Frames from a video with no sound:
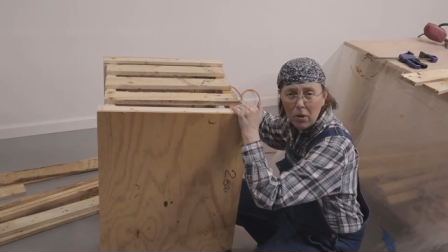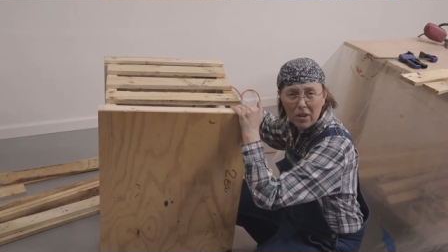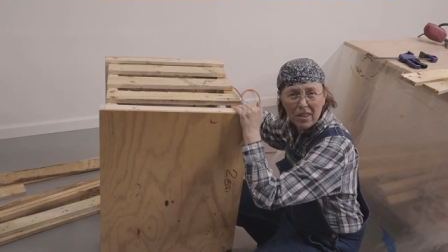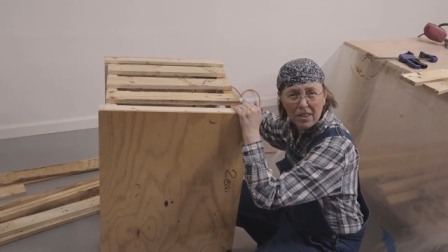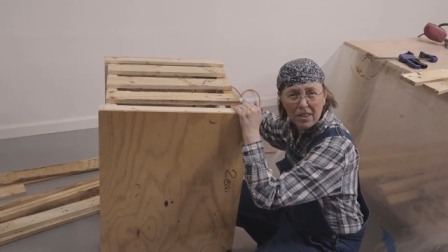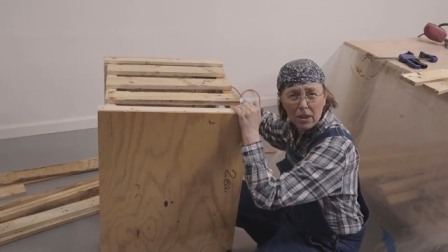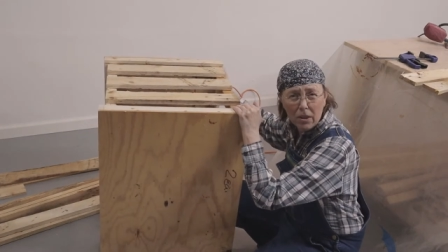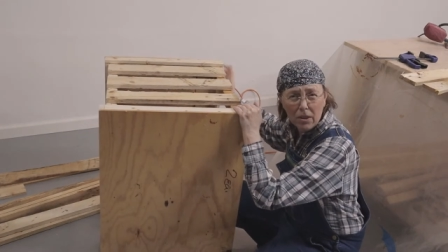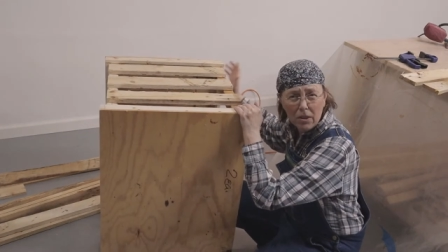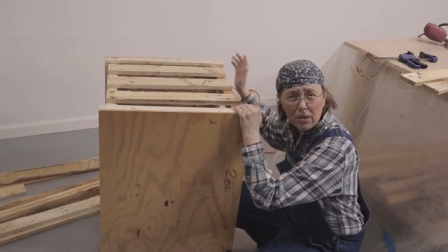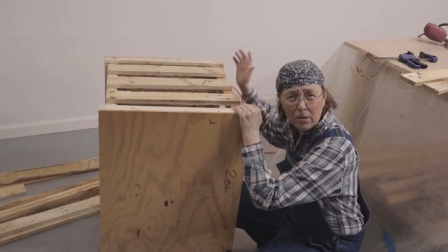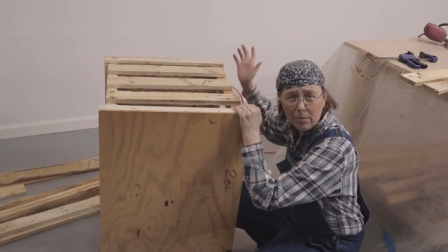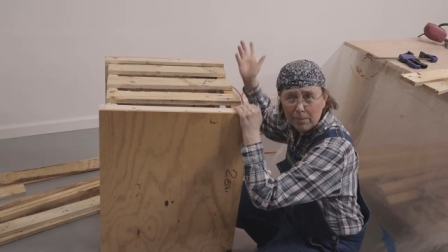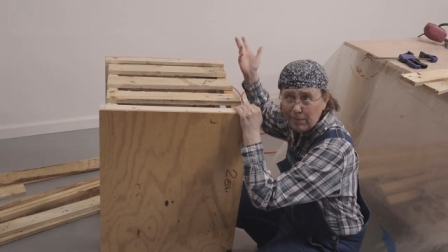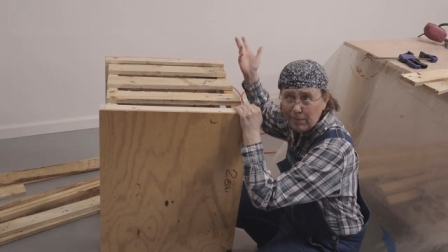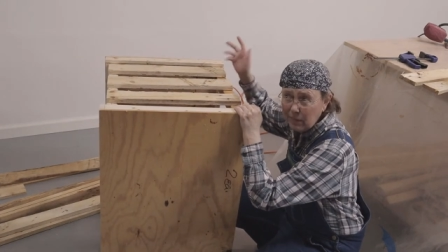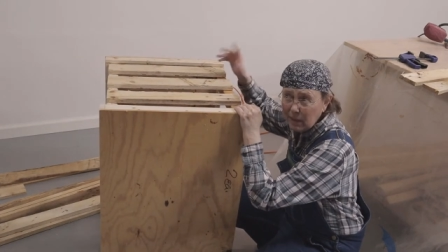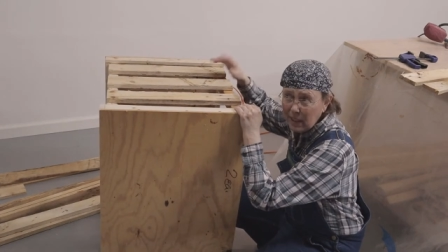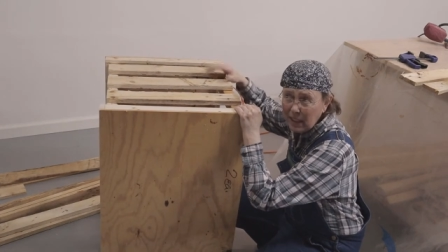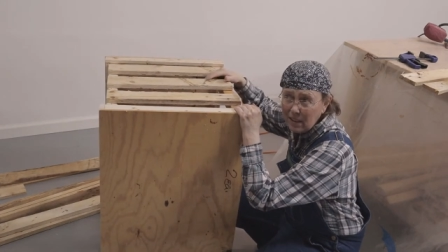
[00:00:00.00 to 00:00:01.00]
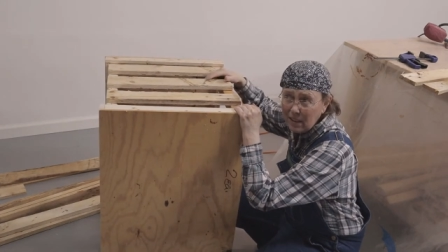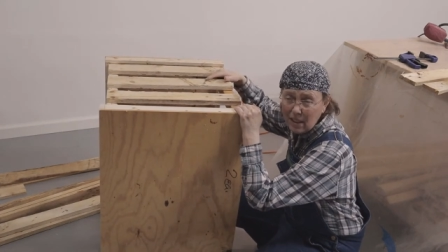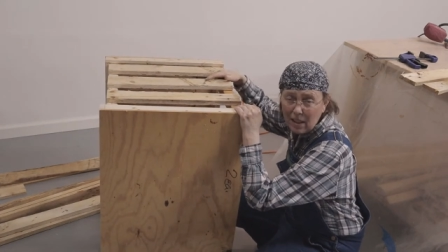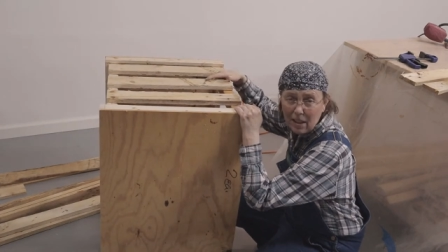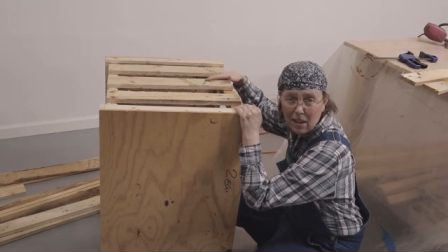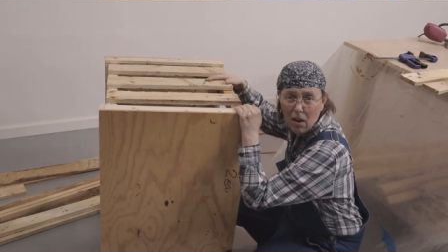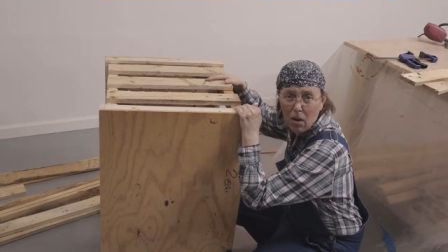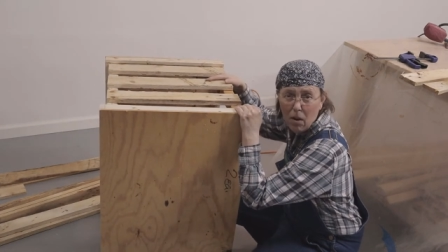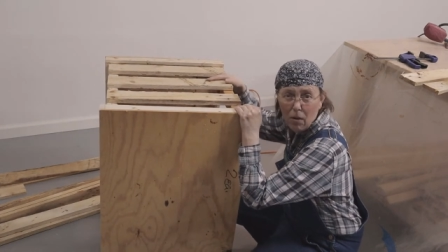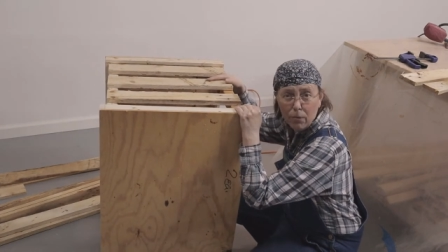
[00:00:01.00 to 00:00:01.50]
want it to look decent
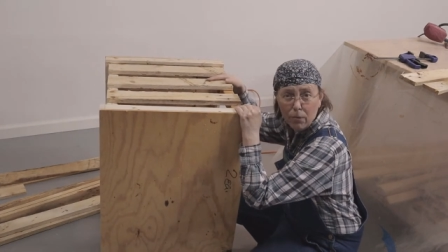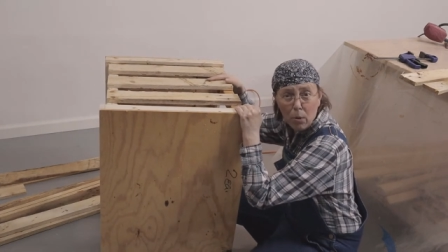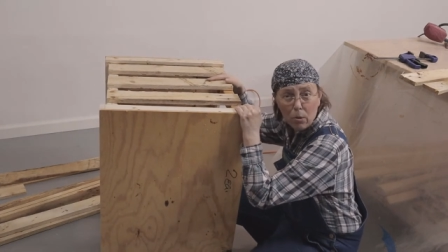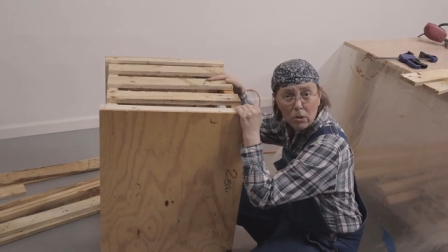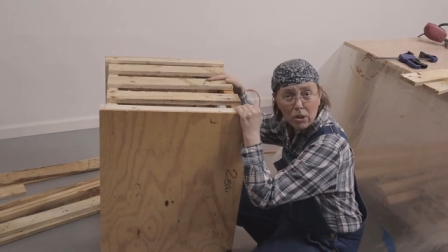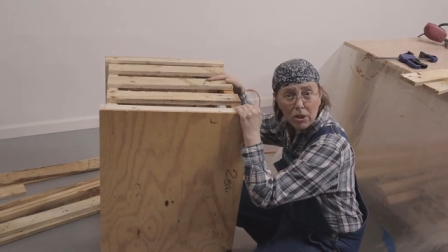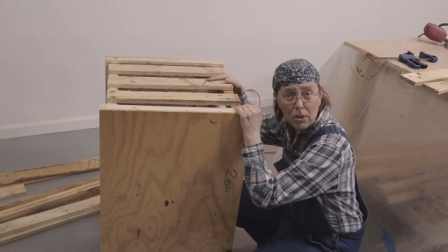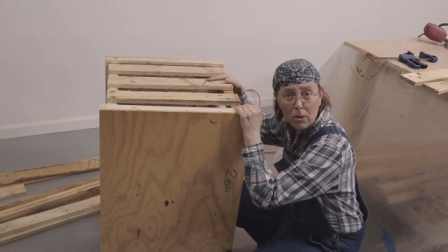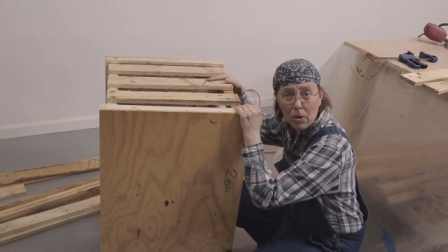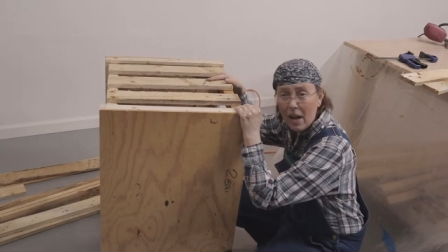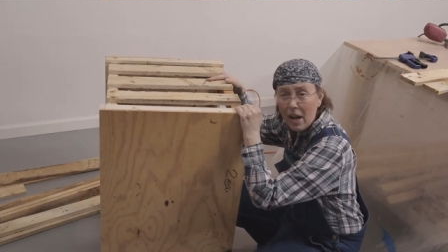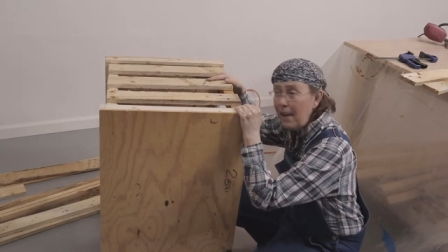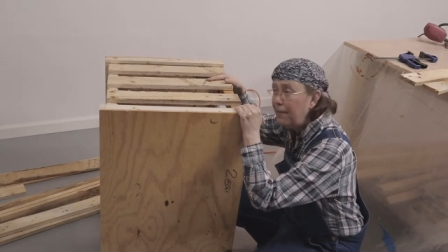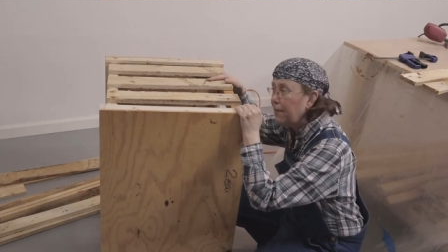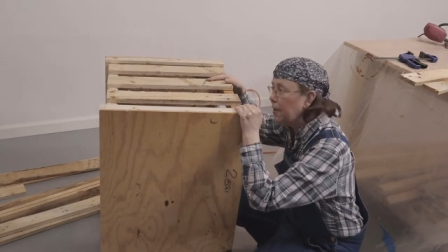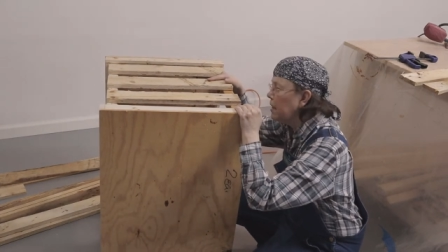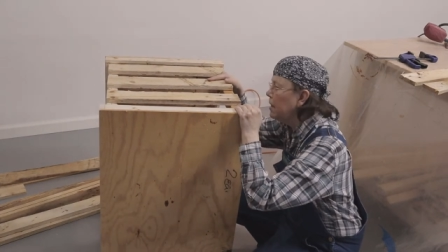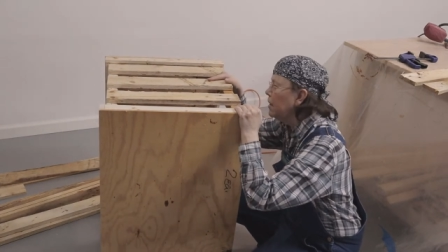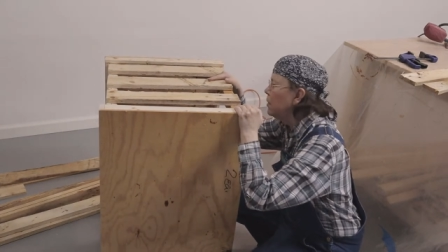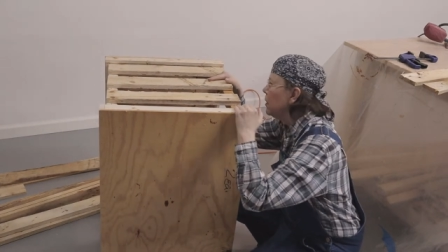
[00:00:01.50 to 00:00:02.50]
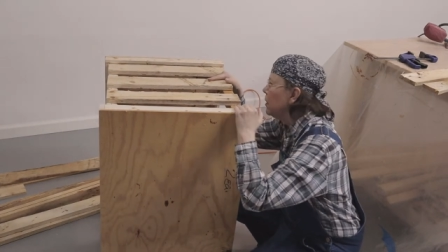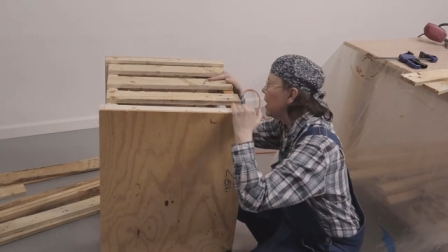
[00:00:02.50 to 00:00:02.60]
at all, of course, you don't have to do